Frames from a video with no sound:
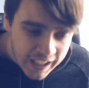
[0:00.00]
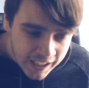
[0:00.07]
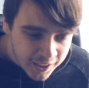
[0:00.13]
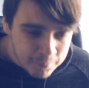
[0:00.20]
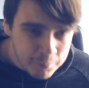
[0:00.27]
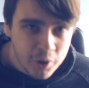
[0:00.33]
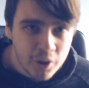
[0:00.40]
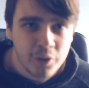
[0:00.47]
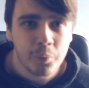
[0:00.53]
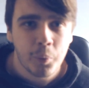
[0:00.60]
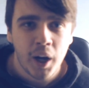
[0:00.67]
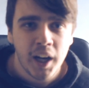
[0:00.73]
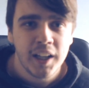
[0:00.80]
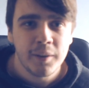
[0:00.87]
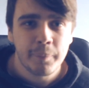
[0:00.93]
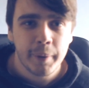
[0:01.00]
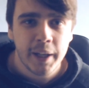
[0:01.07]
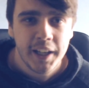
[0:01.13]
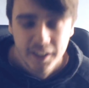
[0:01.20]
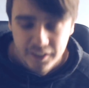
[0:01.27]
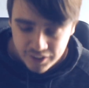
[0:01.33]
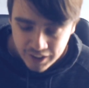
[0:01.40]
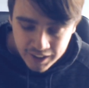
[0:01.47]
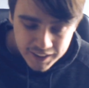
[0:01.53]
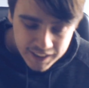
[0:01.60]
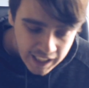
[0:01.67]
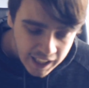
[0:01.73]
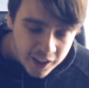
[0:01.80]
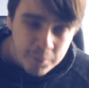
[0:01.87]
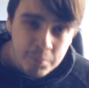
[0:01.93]
get him good wide players,
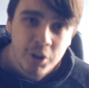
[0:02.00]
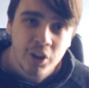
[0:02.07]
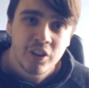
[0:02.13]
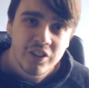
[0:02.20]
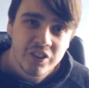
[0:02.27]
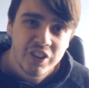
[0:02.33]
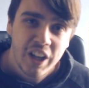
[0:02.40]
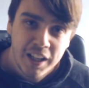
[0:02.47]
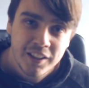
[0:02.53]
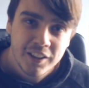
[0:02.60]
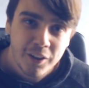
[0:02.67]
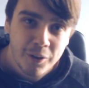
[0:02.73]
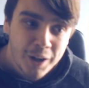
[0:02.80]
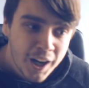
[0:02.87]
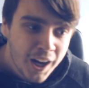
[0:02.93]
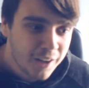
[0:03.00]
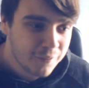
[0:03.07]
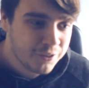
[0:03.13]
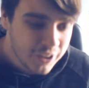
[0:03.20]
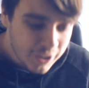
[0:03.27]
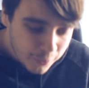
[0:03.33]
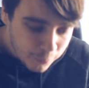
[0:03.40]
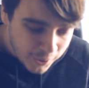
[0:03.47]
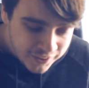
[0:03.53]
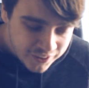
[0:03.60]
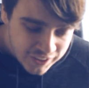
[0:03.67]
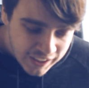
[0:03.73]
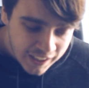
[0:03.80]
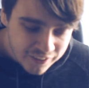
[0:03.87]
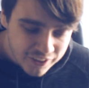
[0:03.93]
get him good centre-halves.
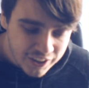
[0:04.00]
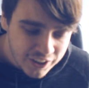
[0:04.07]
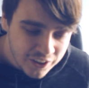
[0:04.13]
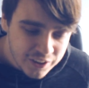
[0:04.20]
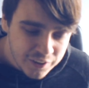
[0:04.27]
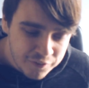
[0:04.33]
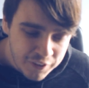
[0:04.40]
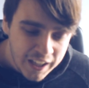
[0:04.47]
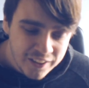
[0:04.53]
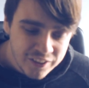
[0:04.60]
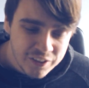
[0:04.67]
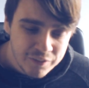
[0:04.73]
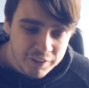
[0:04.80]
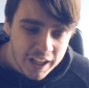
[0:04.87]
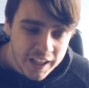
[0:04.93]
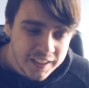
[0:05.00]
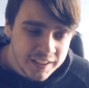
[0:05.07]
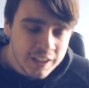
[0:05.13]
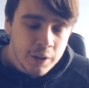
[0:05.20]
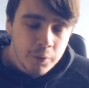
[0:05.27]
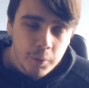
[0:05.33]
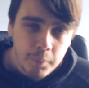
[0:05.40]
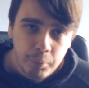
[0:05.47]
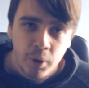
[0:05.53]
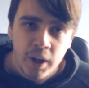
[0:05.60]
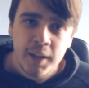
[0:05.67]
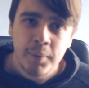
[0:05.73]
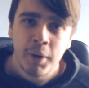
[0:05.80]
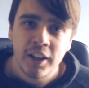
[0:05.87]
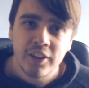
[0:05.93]
Once he has a good defensive line, we're
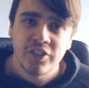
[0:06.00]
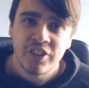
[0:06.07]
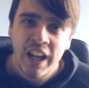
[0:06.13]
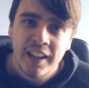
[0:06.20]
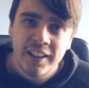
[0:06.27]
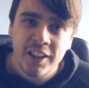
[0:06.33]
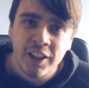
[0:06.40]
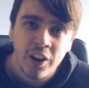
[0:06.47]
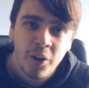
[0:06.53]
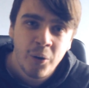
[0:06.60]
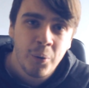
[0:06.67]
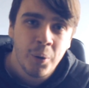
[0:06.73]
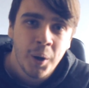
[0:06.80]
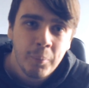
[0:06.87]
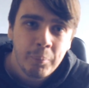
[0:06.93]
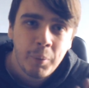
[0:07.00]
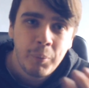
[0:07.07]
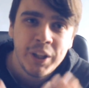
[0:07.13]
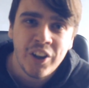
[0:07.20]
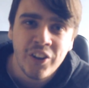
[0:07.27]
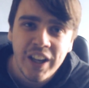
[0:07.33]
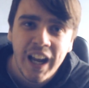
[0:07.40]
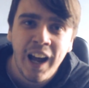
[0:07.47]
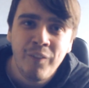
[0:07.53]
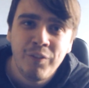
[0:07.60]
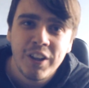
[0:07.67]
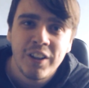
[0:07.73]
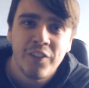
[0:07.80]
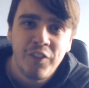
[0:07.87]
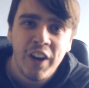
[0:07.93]
pretty much set to go. But we don't have
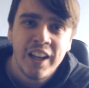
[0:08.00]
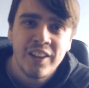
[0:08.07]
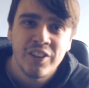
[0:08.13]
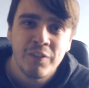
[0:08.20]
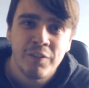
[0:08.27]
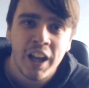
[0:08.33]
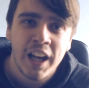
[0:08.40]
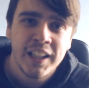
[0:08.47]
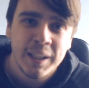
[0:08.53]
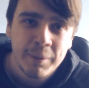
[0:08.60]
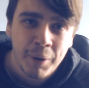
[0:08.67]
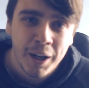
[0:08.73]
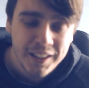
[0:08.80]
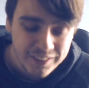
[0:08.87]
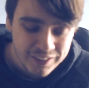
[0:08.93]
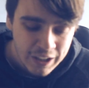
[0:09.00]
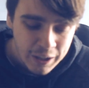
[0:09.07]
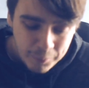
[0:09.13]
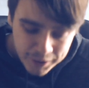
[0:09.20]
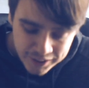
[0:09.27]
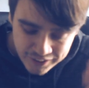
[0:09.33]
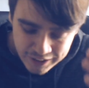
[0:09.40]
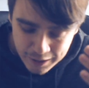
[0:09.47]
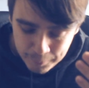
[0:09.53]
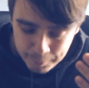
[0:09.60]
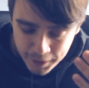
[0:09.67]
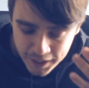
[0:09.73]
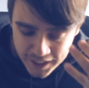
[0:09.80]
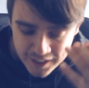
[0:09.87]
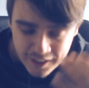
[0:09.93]
the defensive line he wants. We still
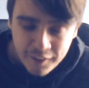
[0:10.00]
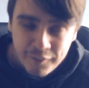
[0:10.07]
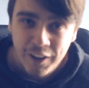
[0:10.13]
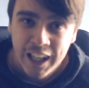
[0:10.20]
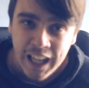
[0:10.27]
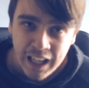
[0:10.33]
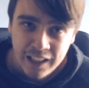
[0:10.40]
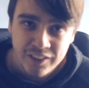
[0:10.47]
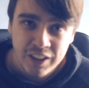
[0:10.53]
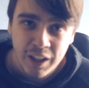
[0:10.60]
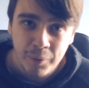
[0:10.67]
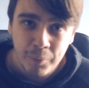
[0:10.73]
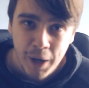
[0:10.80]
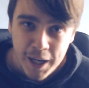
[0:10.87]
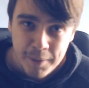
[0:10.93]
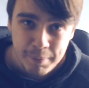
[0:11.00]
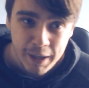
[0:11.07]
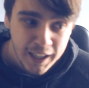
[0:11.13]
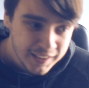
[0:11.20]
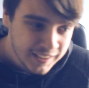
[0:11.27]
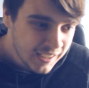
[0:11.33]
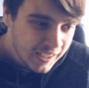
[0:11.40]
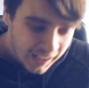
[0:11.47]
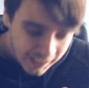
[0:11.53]
play Valencia right back